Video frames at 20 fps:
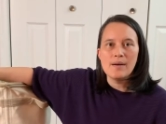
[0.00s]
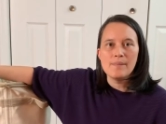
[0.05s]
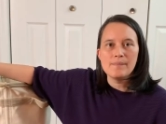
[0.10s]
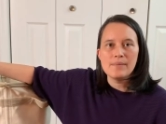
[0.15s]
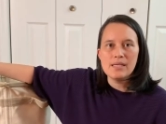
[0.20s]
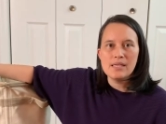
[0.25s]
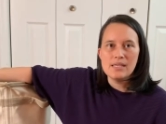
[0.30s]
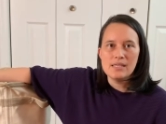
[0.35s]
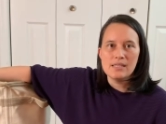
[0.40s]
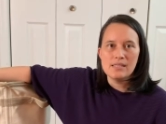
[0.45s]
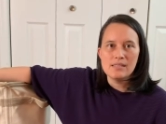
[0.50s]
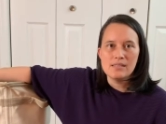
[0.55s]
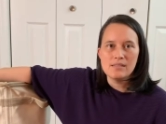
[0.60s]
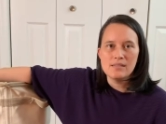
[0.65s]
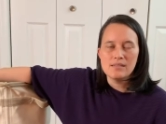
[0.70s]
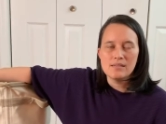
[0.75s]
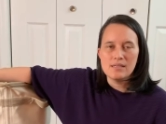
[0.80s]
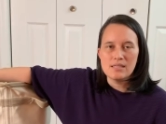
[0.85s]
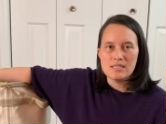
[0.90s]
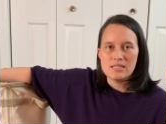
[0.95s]
in
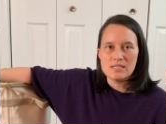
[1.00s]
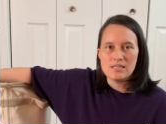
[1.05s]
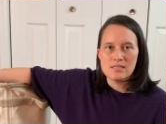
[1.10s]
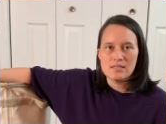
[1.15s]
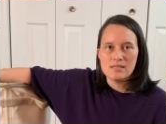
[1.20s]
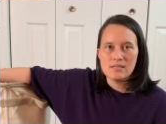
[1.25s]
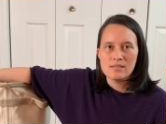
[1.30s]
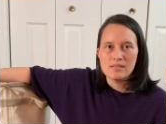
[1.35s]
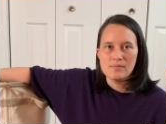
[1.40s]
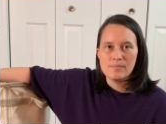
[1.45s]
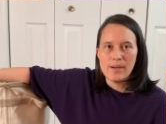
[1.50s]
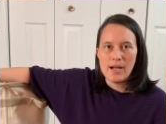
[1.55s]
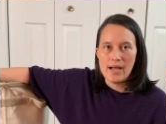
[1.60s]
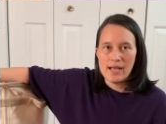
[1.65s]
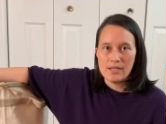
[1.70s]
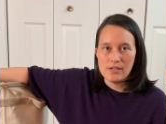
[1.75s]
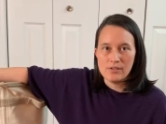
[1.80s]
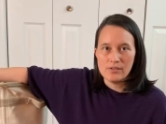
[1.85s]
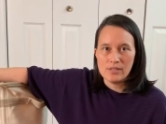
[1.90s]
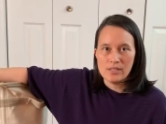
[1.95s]
this
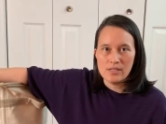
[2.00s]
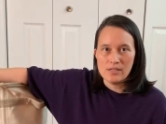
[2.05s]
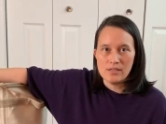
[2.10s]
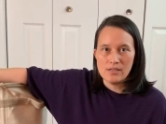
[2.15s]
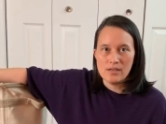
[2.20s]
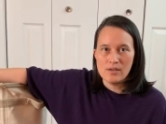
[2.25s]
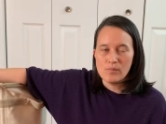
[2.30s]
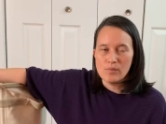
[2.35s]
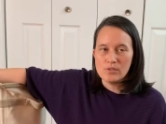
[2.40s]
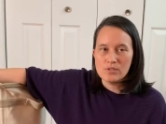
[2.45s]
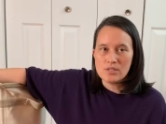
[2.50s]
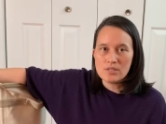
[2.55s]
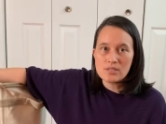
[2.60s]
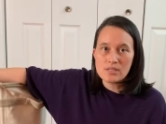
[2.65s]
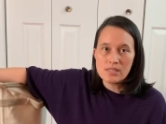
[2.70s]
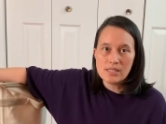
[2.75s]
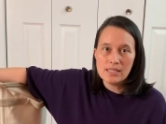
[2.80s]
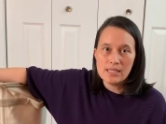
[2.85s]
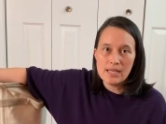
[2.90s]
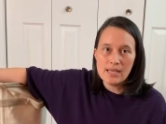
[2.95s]
pile here, and we'll just
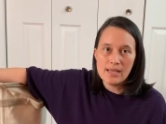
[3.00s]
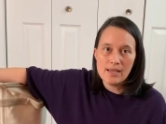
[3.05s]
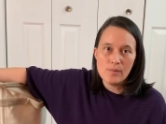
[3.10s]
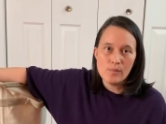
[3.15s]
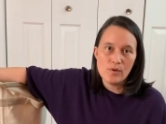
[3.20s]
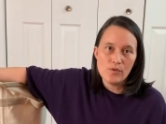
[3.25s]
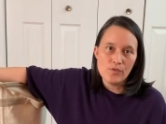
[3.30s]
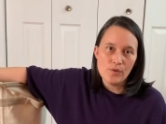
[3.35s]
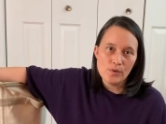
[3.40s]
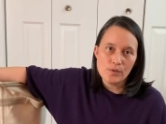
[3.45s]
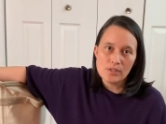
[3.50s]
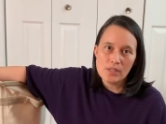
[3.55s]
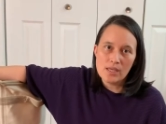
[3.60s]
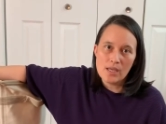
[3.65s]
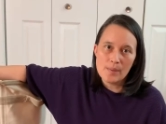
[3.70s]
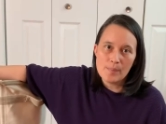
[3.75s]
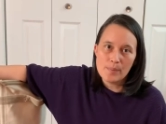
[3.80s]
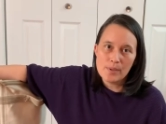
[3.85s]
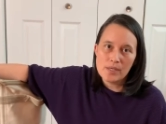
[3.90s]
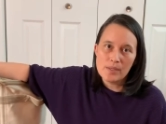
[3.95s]
clean it and we'll fold it
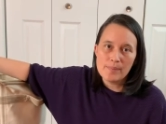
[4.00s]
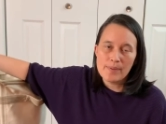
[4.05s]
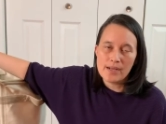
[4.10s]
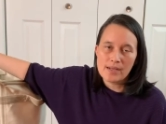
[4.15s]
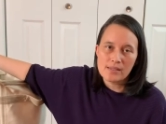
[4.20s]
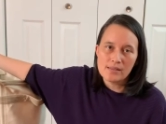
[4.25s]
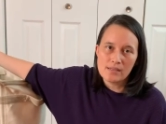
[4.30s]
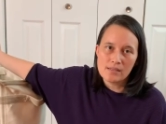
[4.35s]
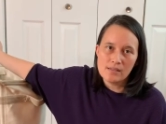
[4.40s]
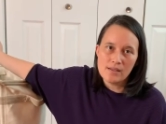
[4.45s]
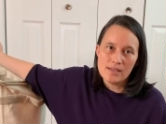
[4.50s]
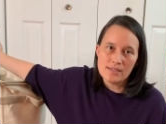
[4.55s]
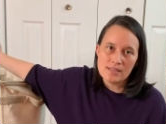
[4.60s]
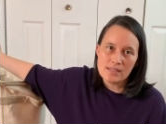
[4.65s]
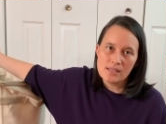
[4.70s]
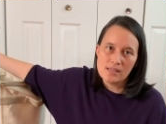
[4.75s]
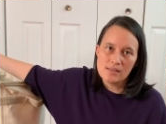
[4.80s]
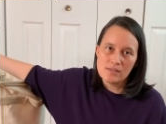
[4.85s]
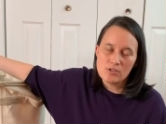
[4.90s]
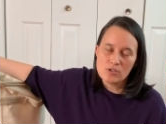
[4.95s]
and put it back in the closet,
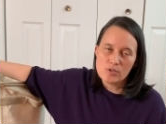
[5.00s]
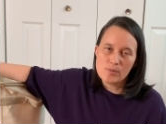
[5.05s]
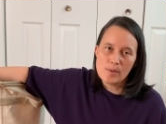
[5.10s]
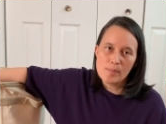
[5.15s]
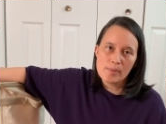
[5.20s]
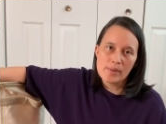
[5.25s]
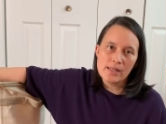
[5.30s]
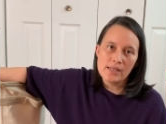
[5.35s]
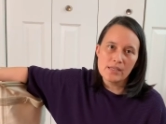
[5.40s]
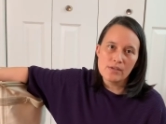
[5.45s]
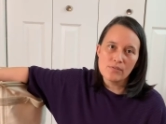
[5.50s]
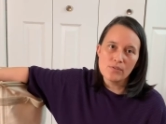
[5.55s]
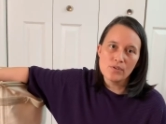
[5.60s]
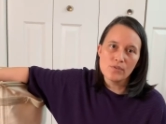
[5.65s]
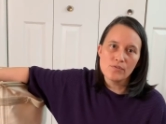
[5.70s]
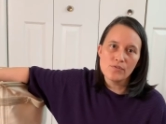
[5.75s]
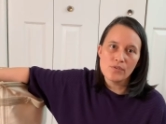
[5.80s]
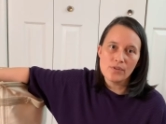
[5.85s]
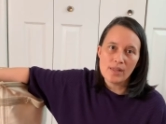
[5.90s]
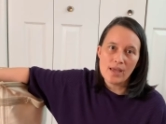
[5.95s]
and there should be plenty of room
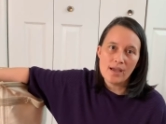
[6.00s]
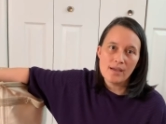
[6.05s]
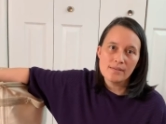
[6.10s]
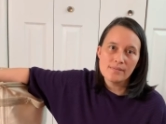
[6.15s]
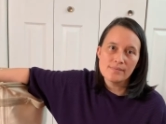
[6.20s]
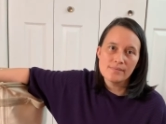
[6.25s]
for that.